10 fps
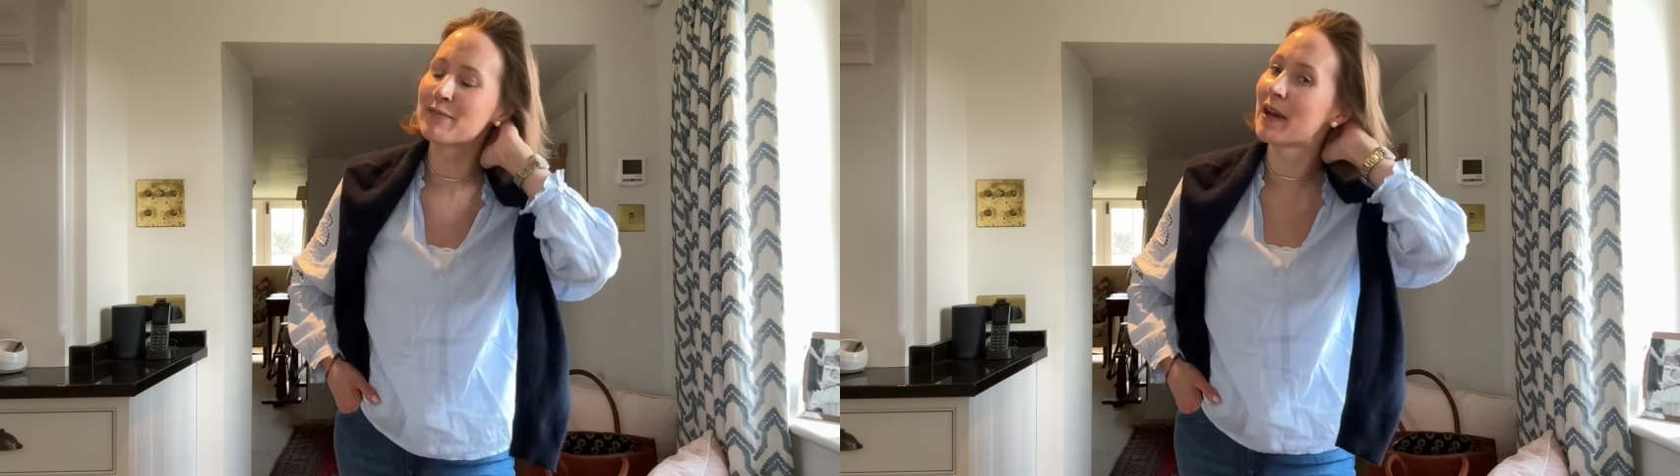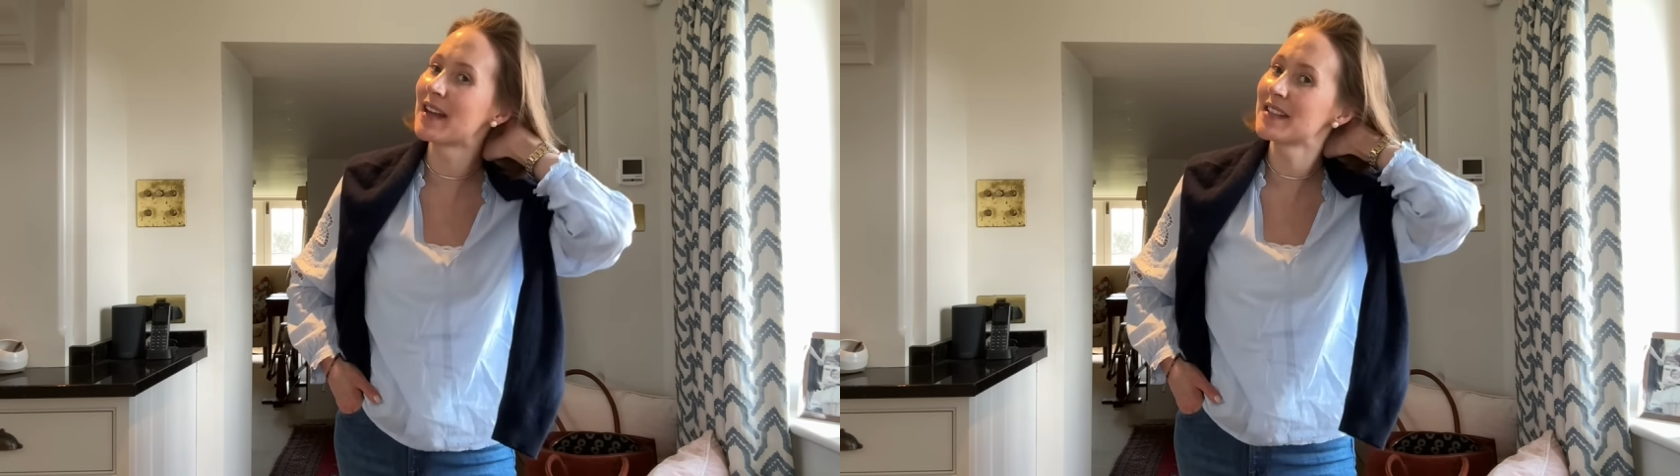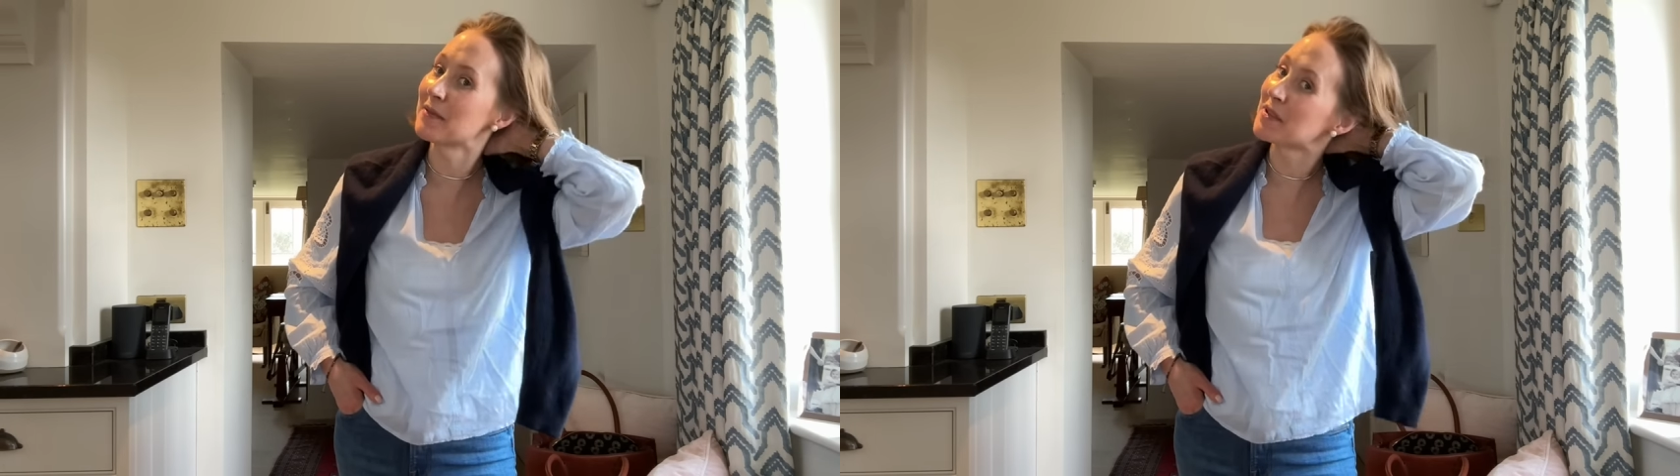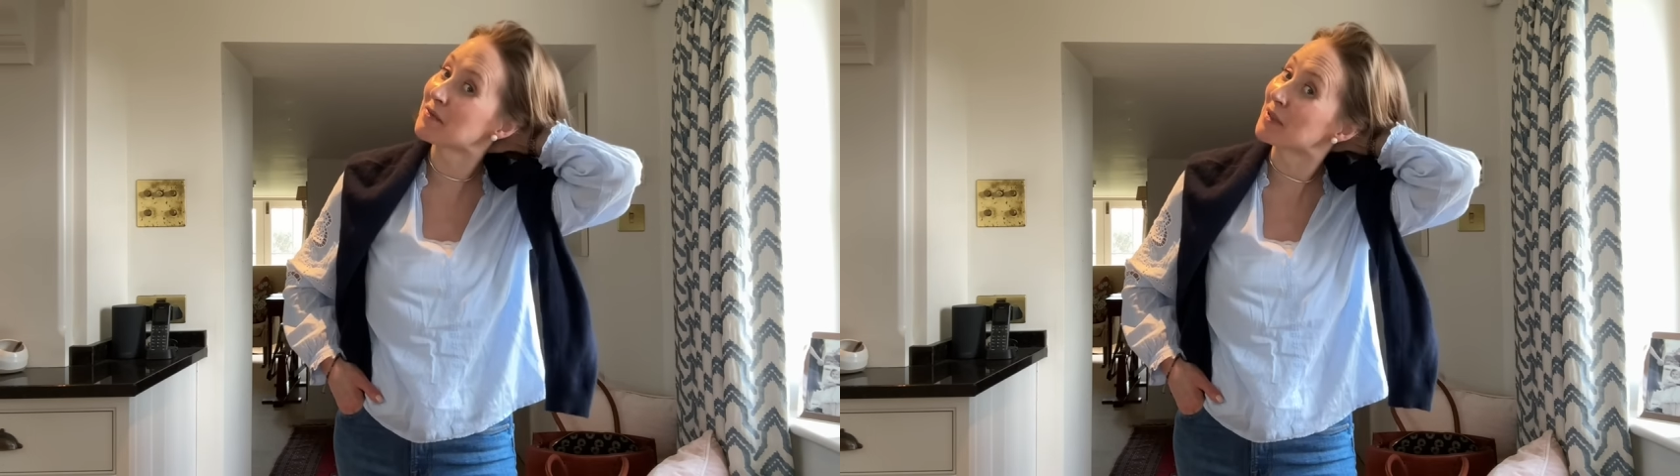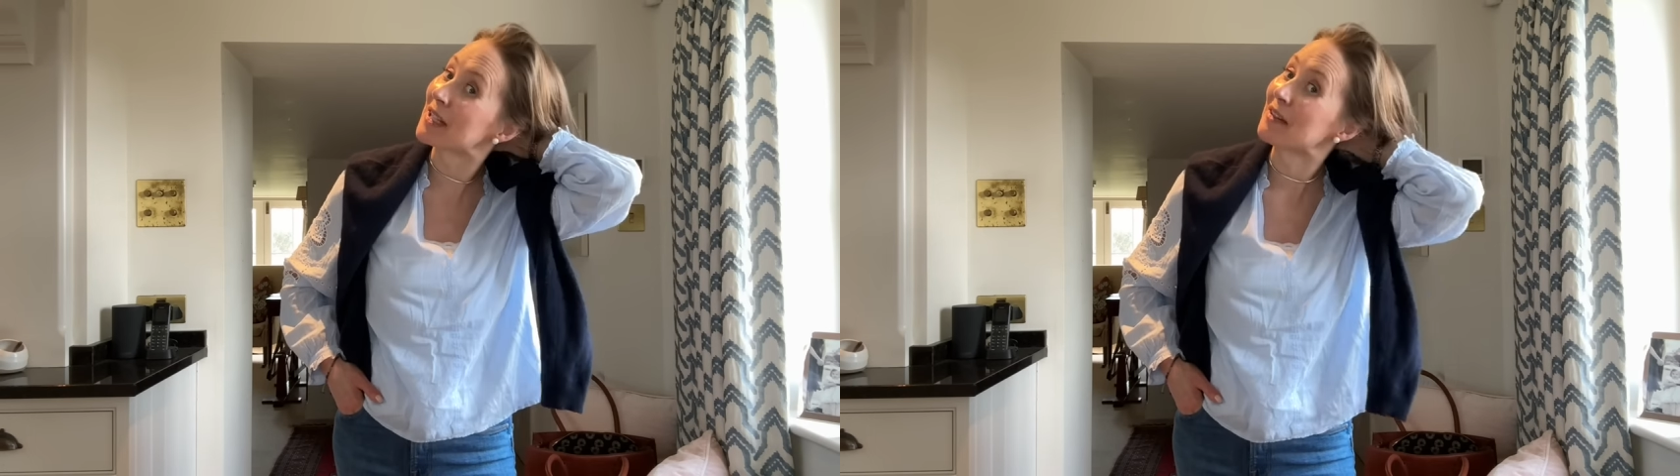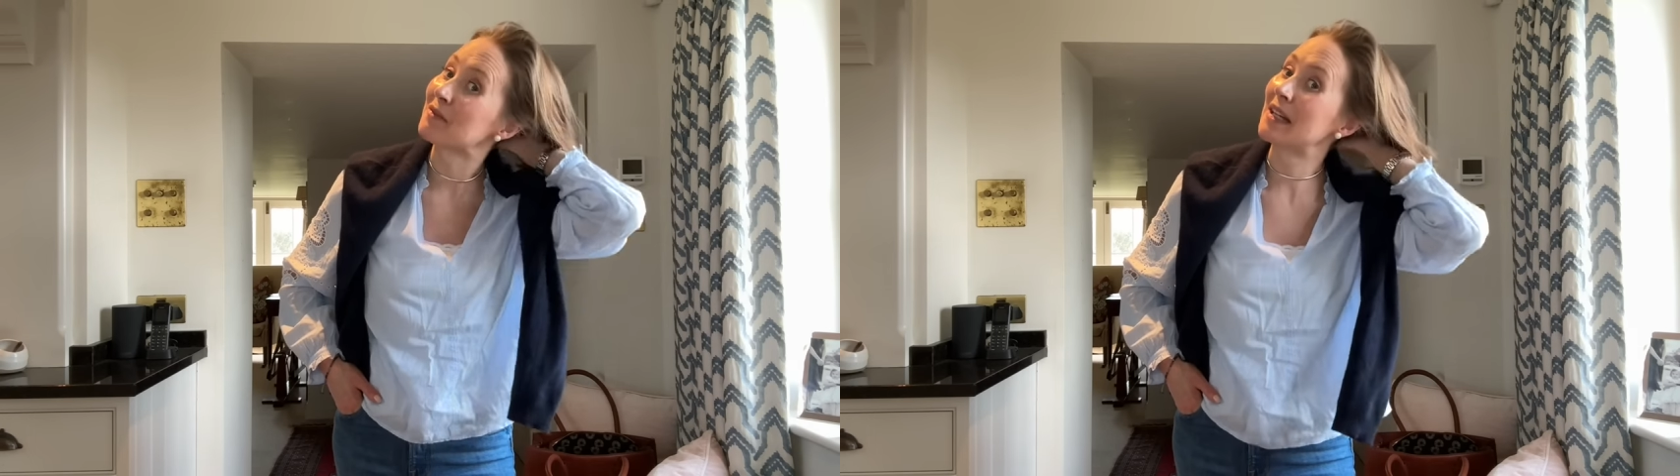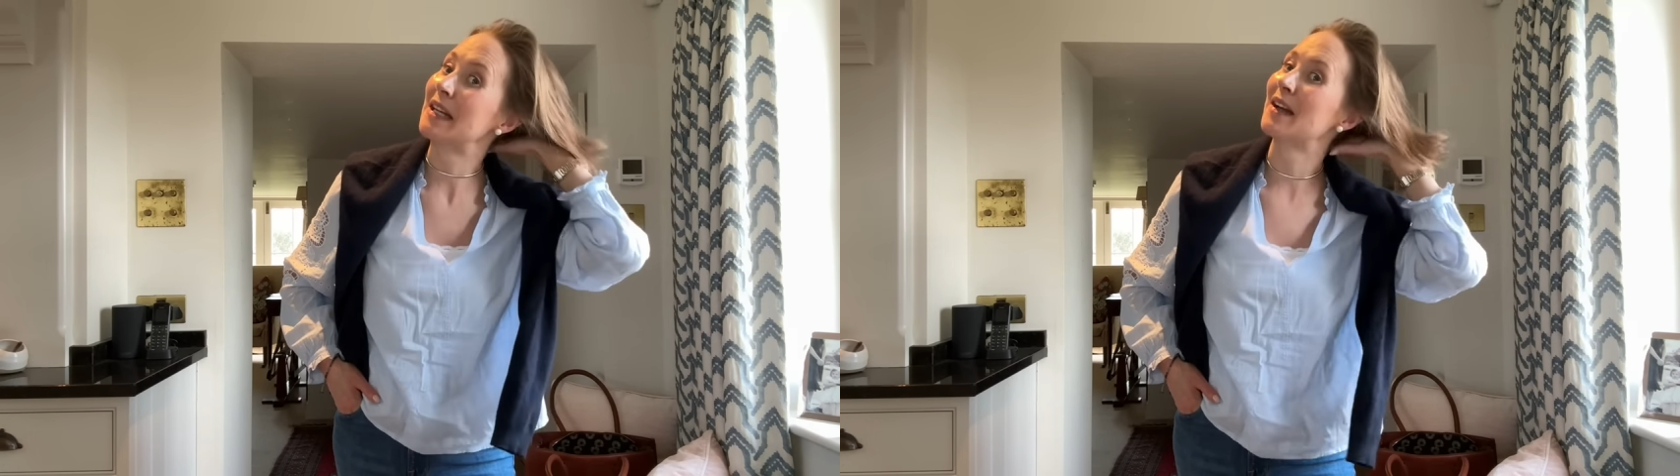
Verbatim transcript: but it was really really